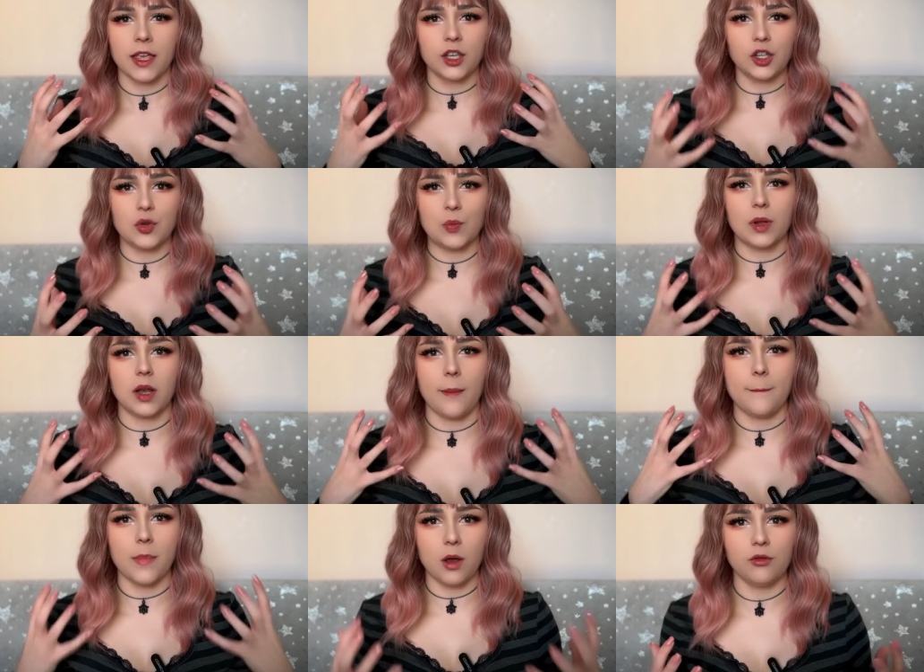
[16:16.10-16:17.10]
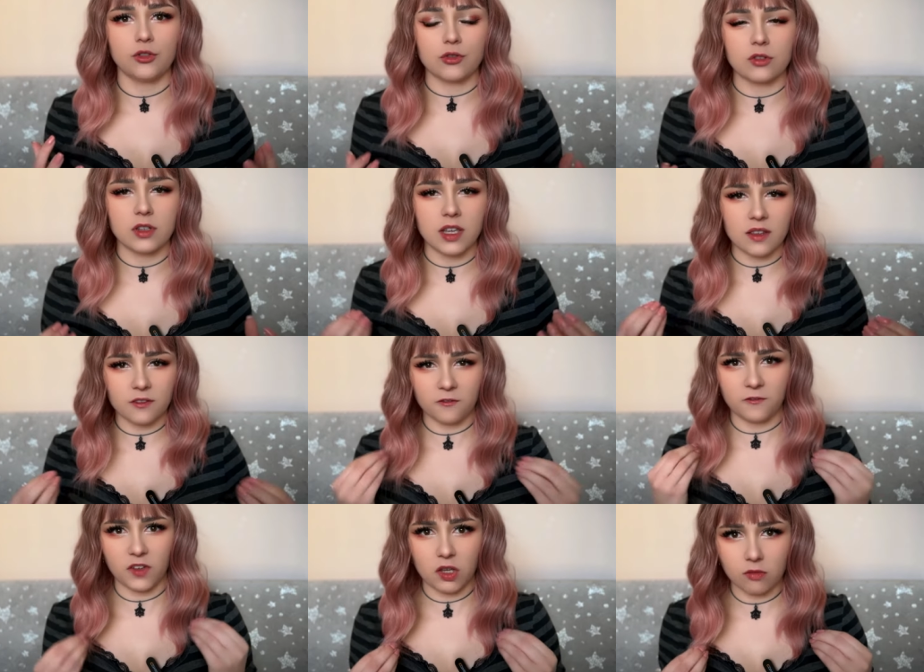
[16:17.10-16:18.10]
human emotions. You can
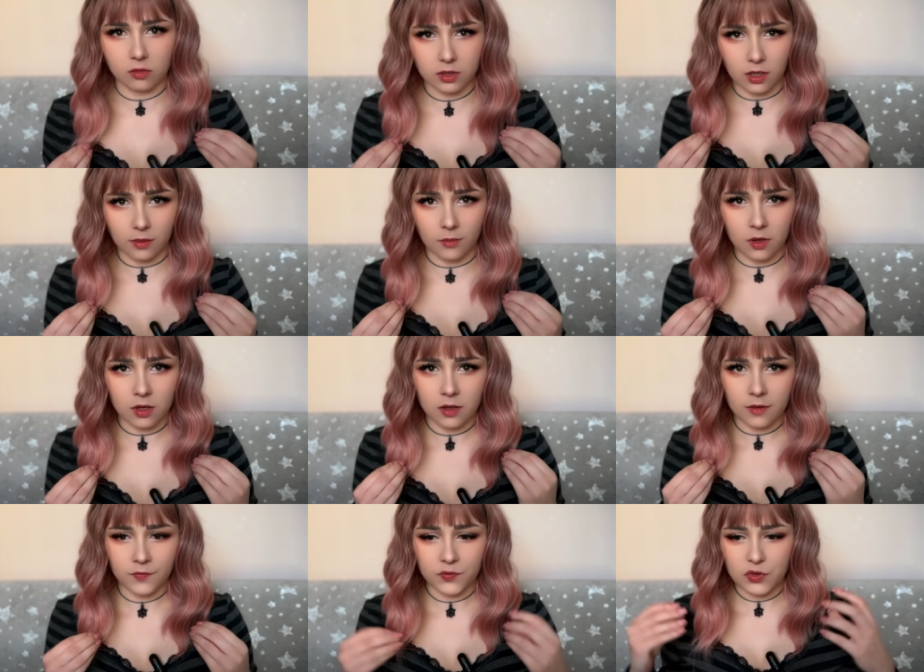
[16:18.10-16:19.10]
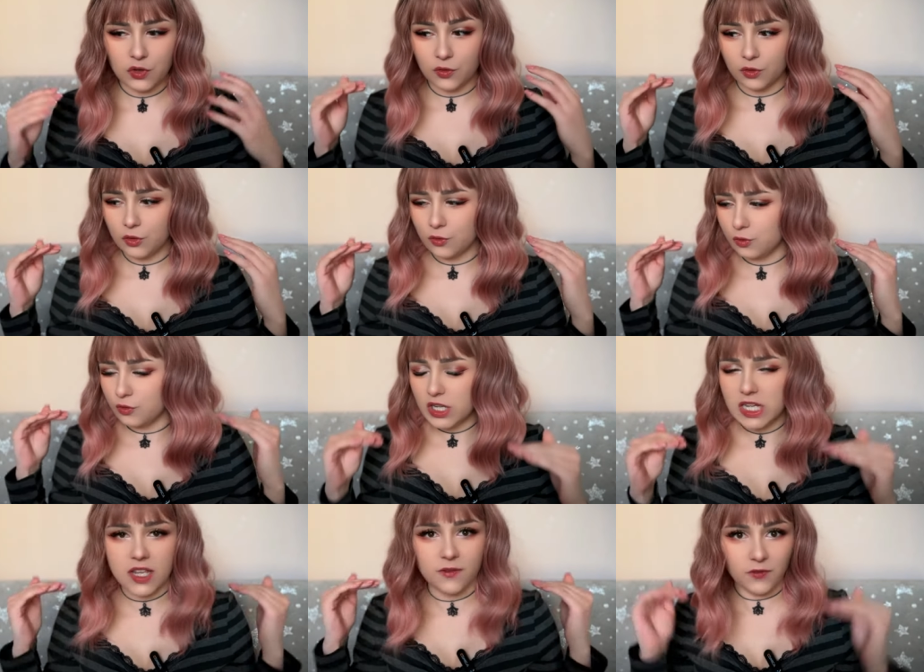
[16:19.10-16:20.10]
feel them. You
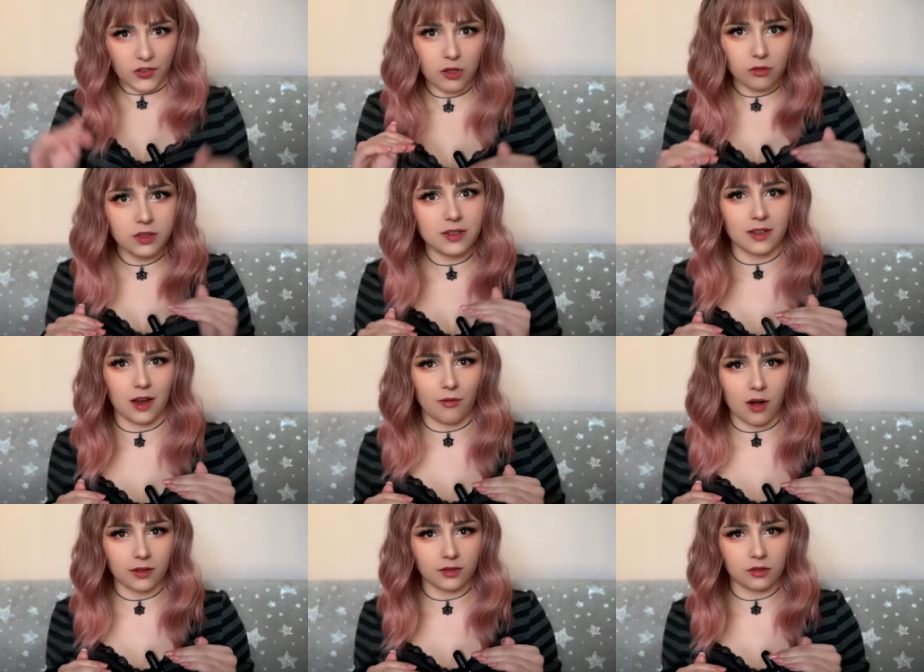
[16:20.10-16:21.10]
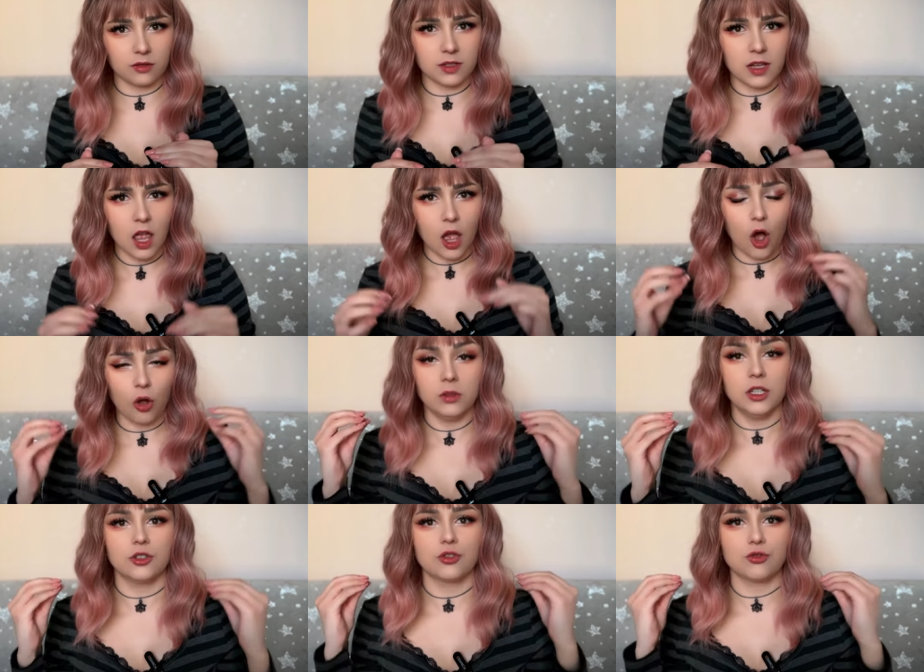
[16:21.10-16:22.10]
really feel these characters, all
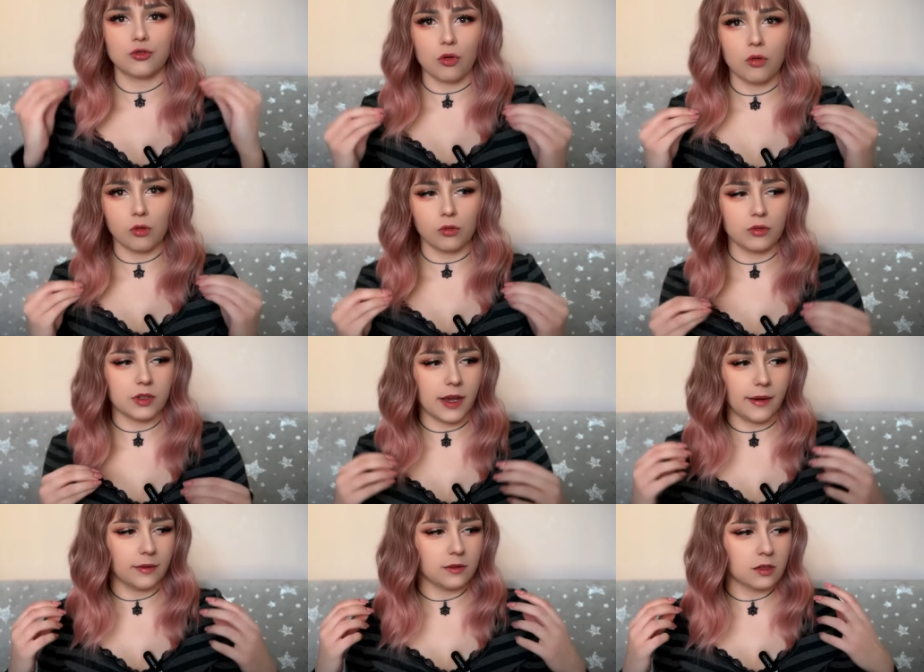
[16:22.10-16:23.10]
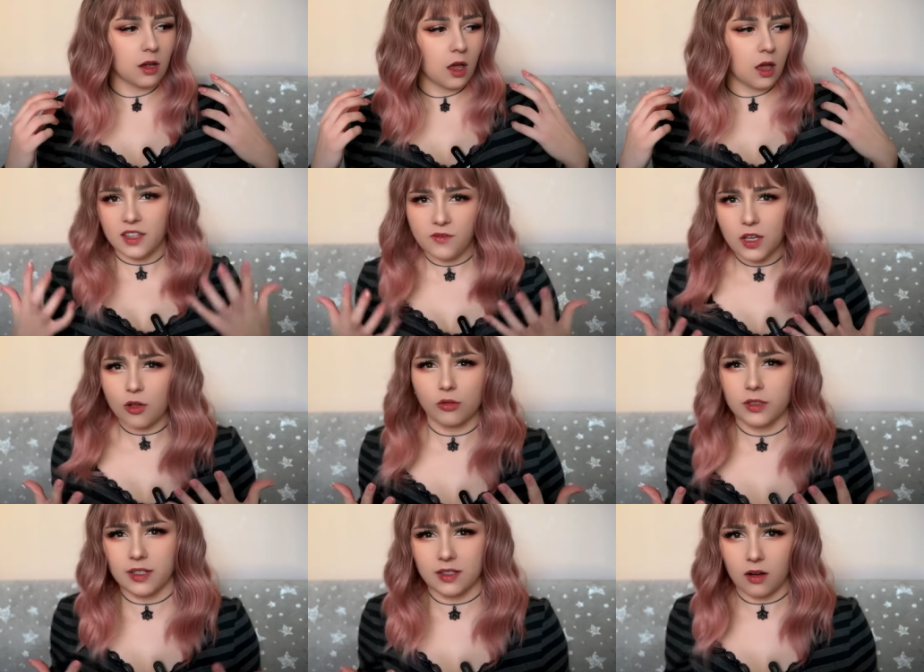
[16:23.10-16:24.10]
the struggles and
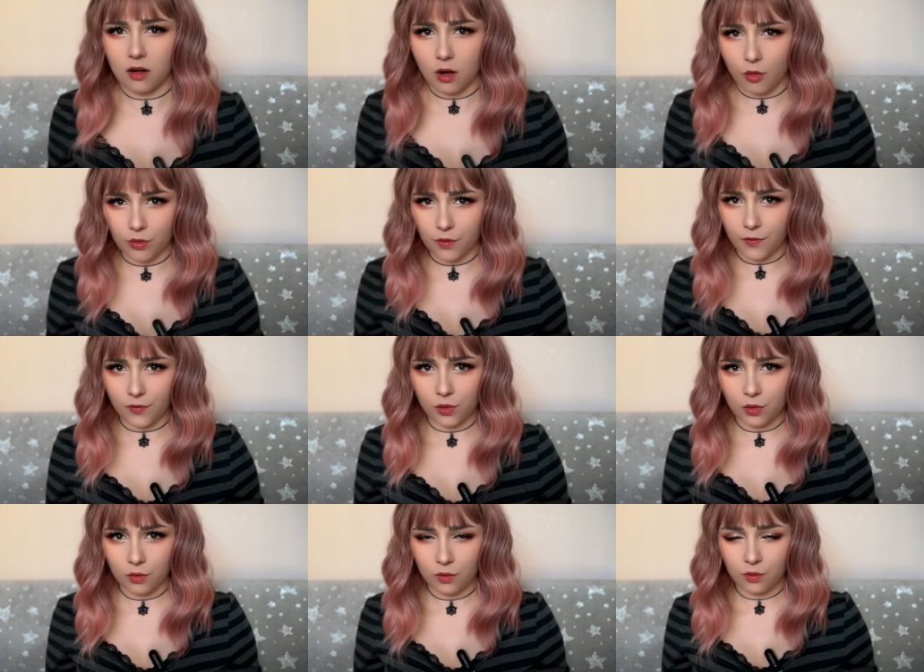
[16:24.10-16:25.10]
difficulties they are going through.